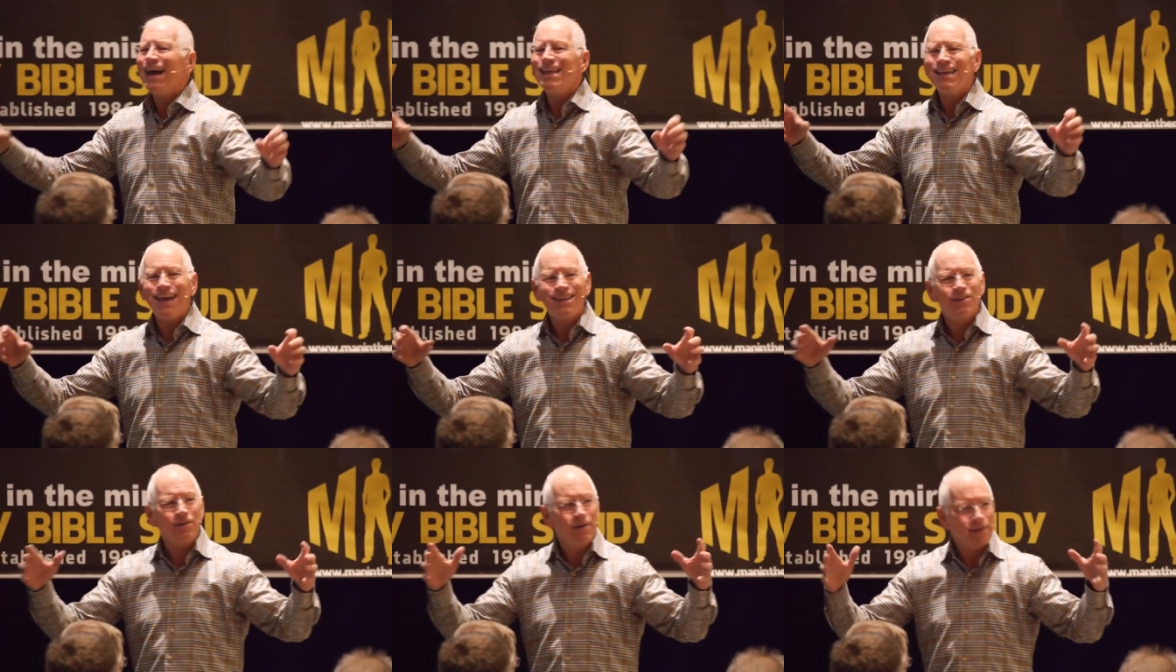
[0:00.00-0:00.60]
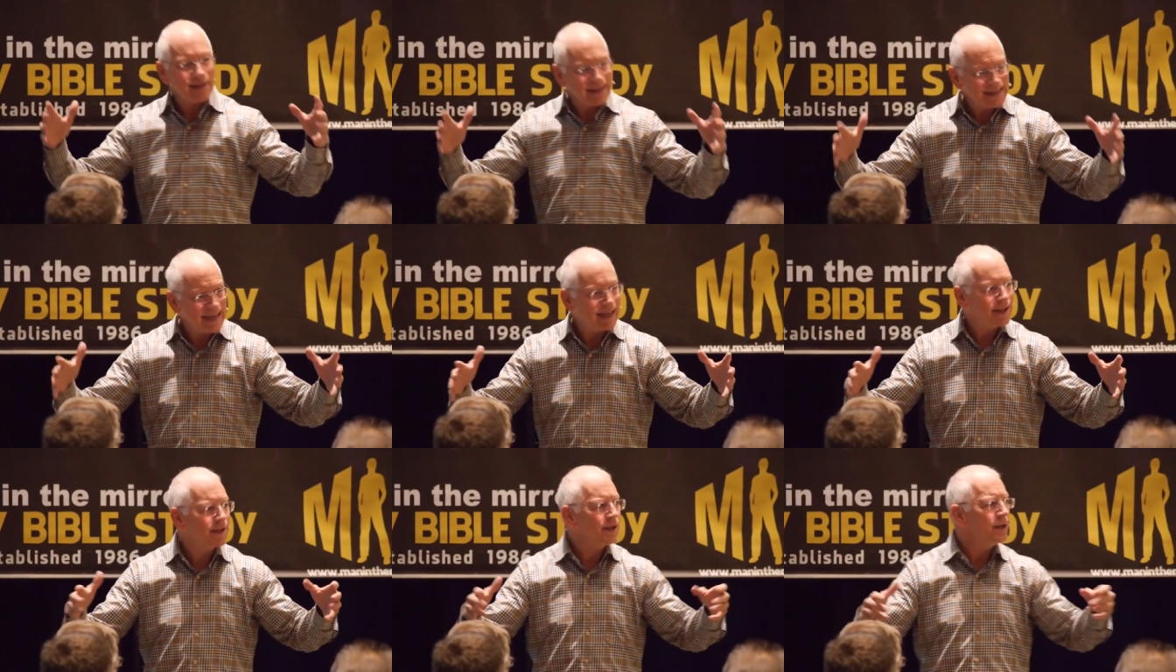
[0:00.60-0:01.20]
And yet there is a
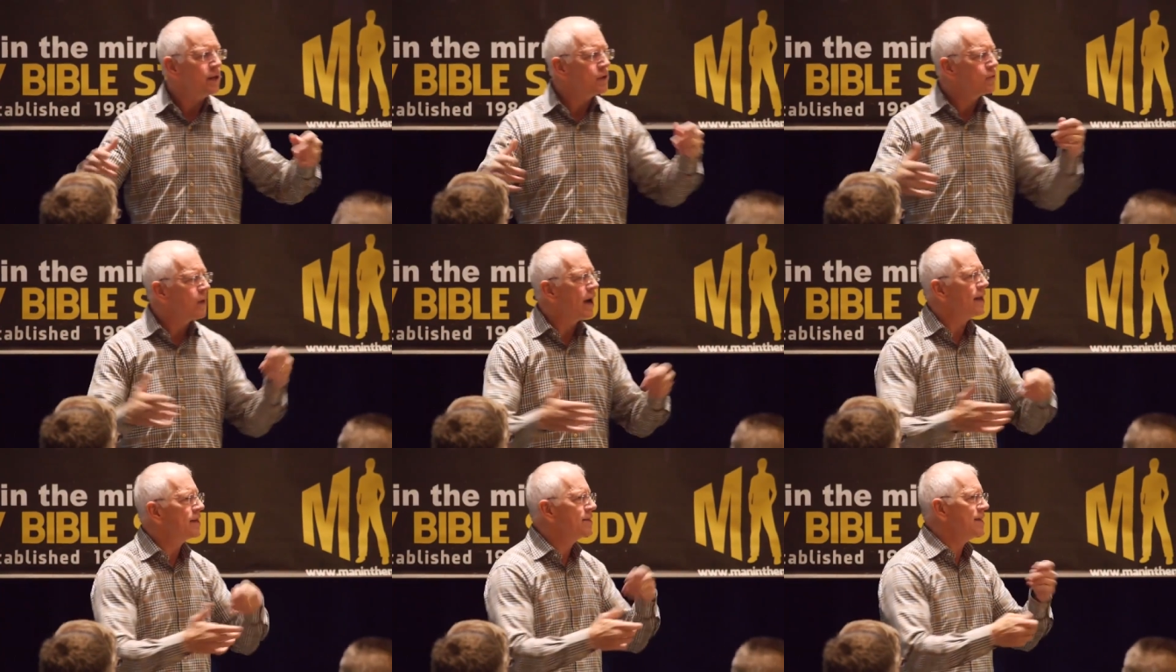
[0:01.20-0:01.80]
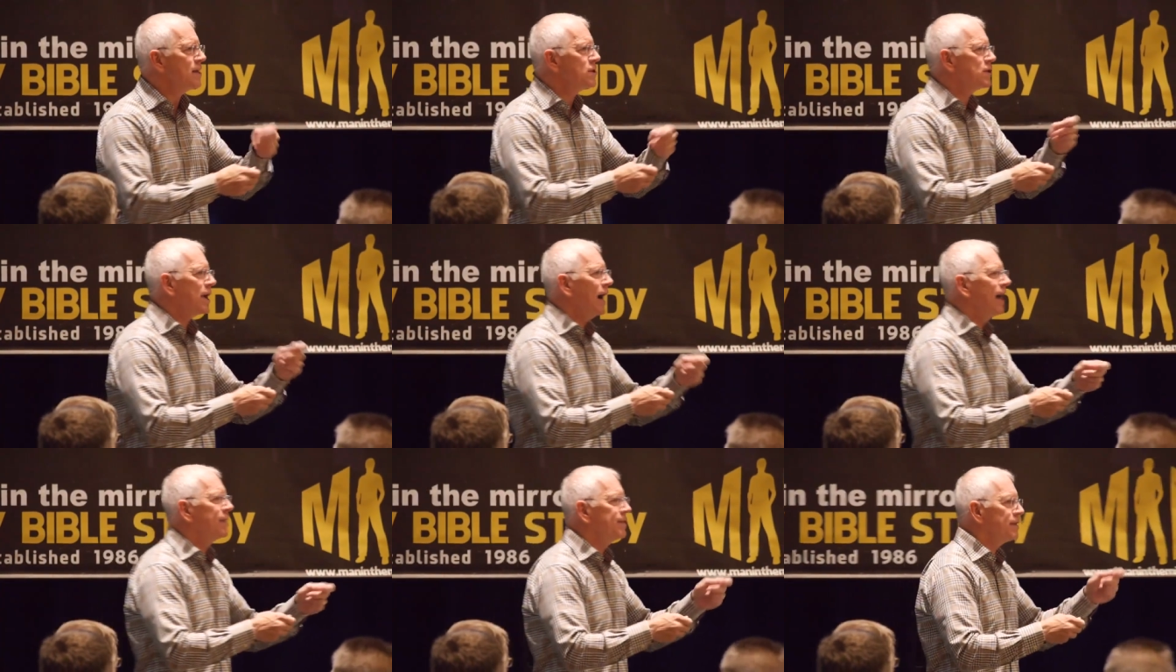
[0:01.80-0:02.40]
tendency to try to teach
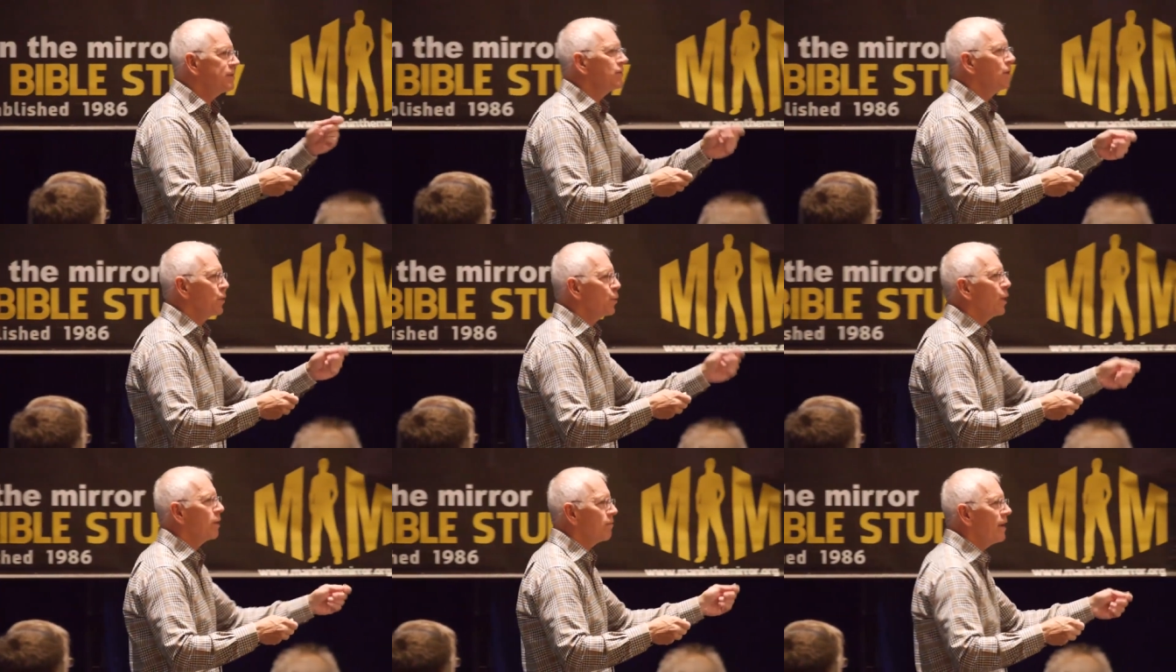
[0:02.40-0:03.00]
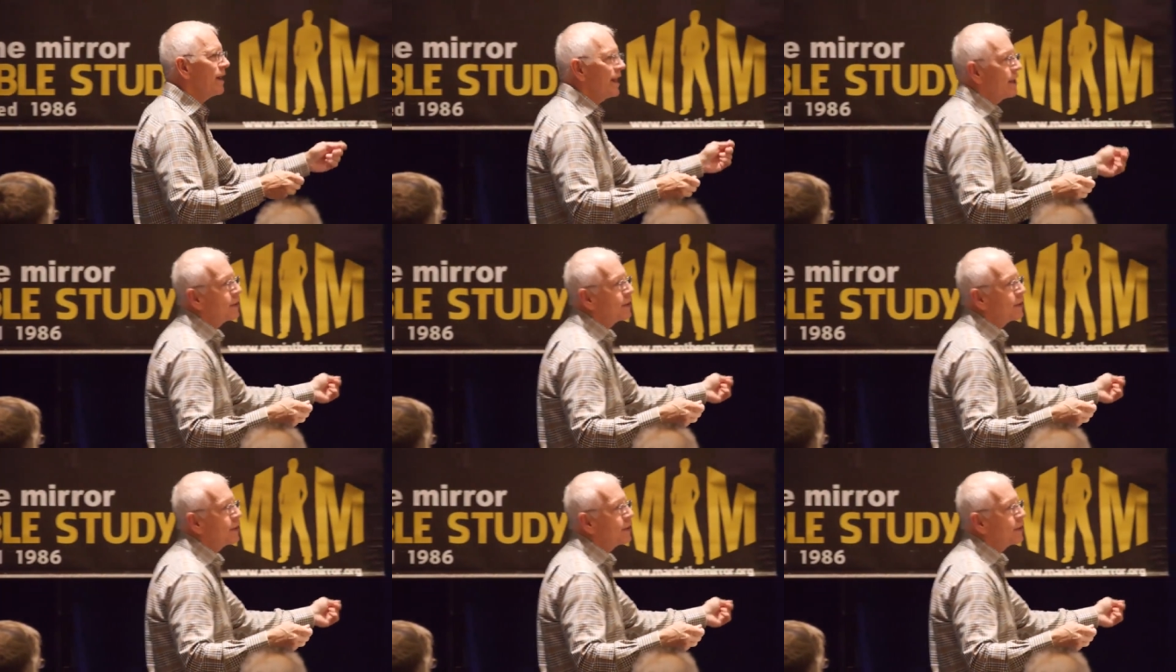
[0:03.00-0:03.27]
guys that there is one right